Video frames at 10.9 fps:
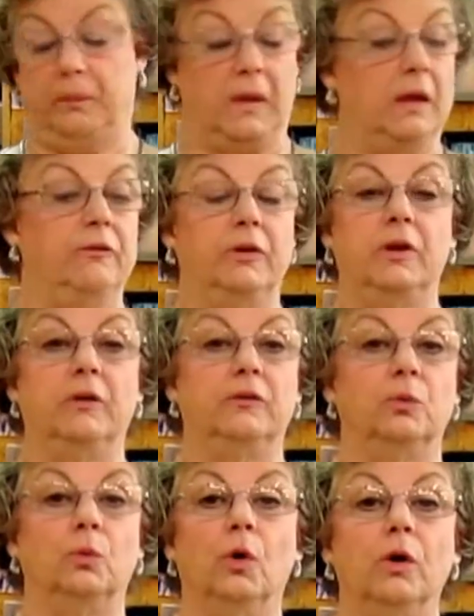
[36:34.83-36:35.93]
If it
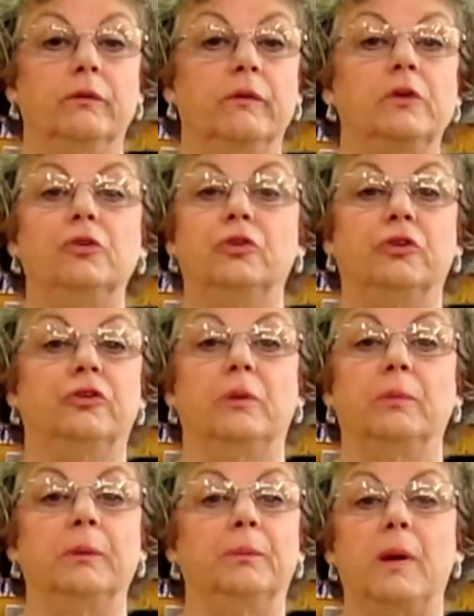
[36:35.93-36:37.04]
doesn't work, then you just
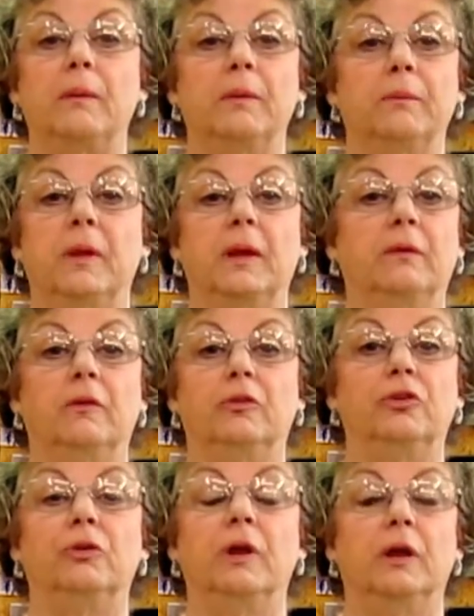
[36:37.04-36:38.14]
simply probably mean that
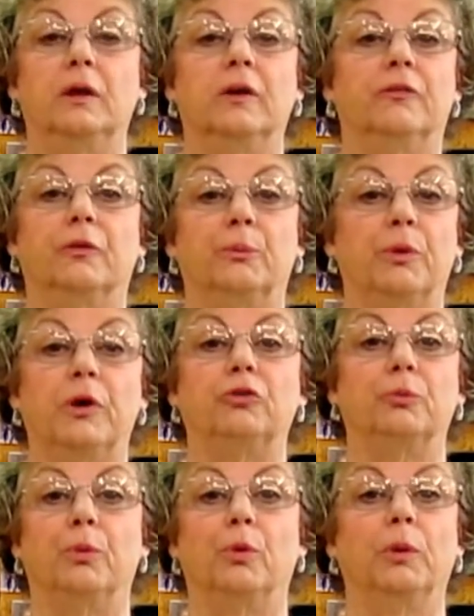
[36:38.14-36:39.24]
you need a different
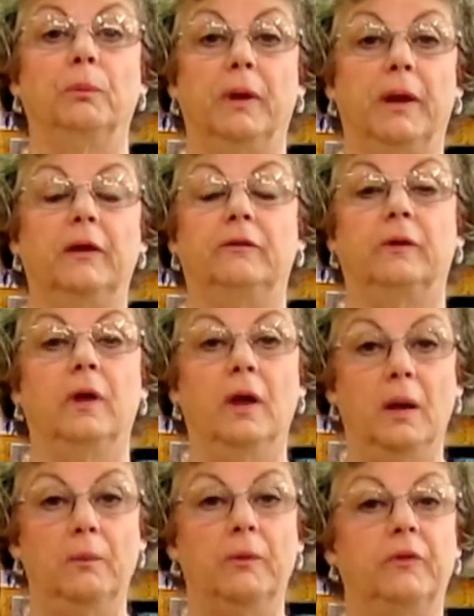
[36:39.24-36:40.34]
pressure point in place.
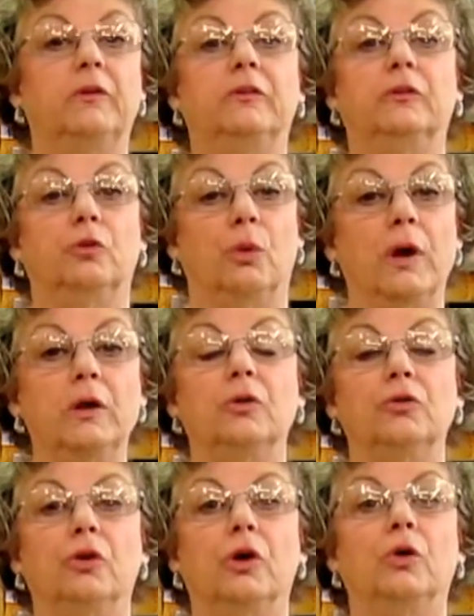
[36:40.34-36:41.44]
But this is great
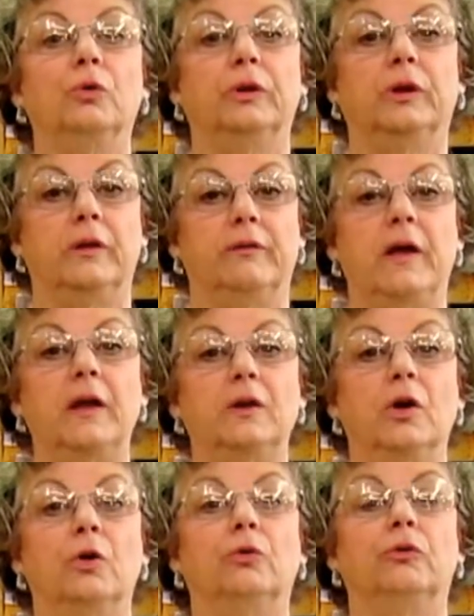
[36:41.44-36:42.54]
control to get that
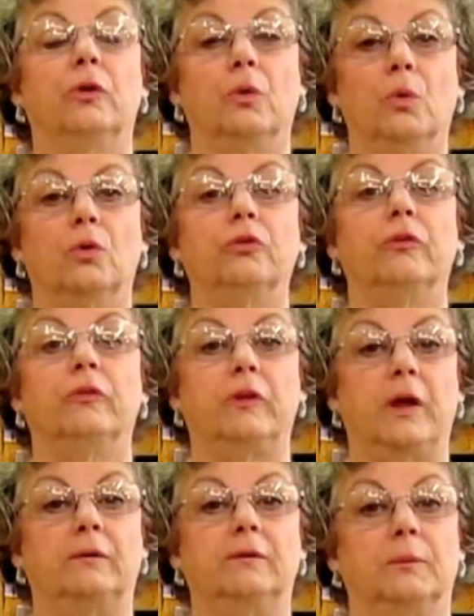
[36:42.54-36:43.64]
nose in a horse that's
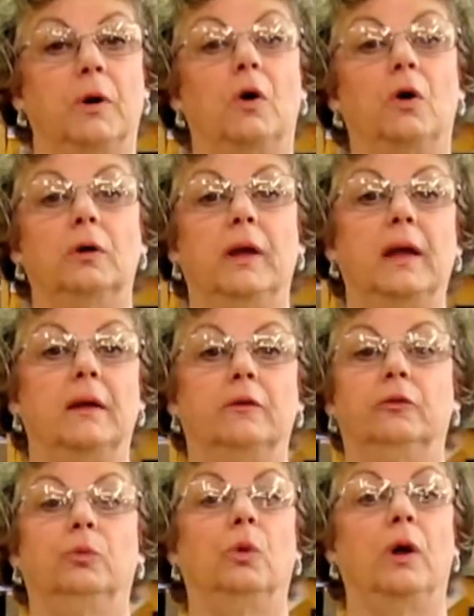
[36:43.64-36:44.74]
had some hard
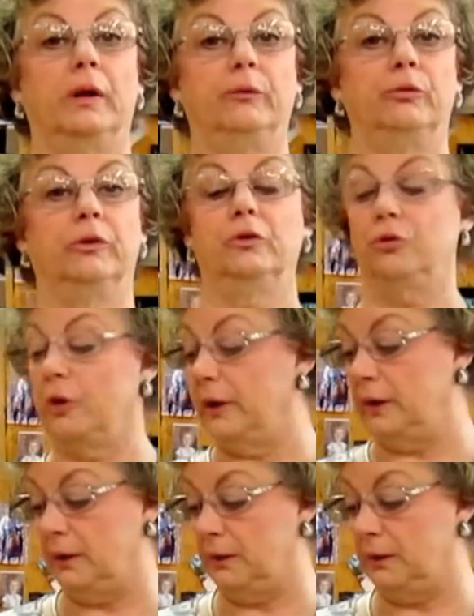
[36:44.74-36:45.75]
hands while he was in training.